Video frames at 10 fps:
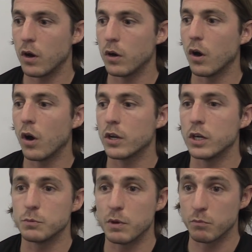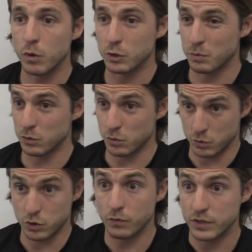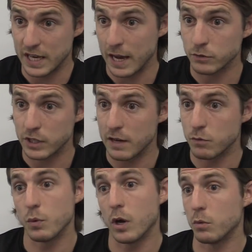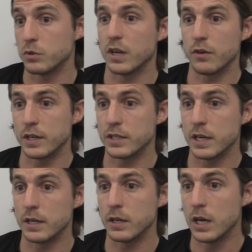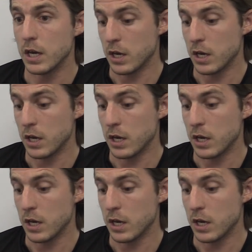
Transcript: I can only speak from my experience, which was obviously county level when I was under 18, and